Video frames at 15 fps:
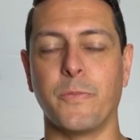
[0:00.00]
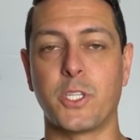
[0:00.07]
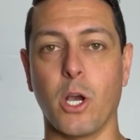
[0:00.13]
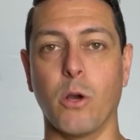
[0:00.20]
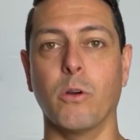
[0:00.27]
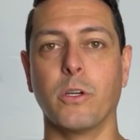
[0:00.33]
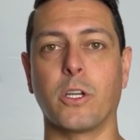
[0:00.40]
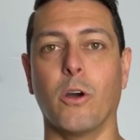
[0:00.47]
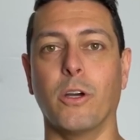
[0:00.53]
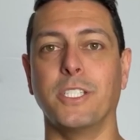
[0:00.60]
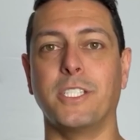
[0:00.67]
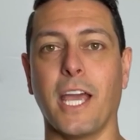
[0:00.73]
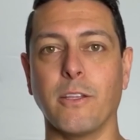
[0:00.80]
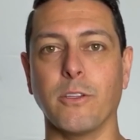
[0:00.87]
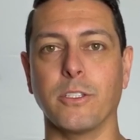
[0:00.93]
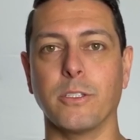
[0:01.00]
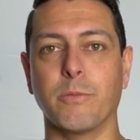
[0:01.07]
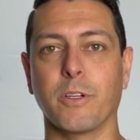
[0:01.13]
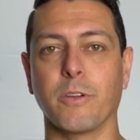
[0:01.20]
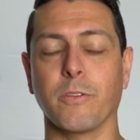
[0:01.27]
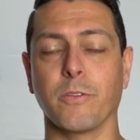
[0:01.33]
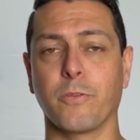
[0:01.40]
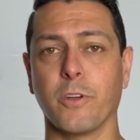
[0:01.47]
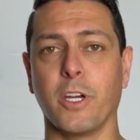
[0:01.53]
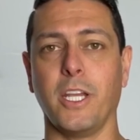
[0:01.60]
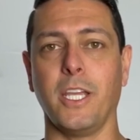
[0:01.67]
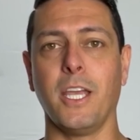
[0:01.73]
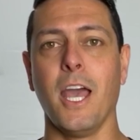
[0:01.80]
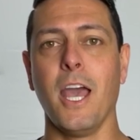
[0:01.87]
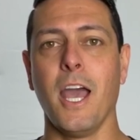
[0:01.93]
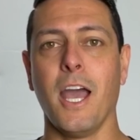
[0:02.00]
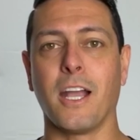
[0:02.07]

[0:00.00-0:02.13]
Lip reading: So go and download the book for free.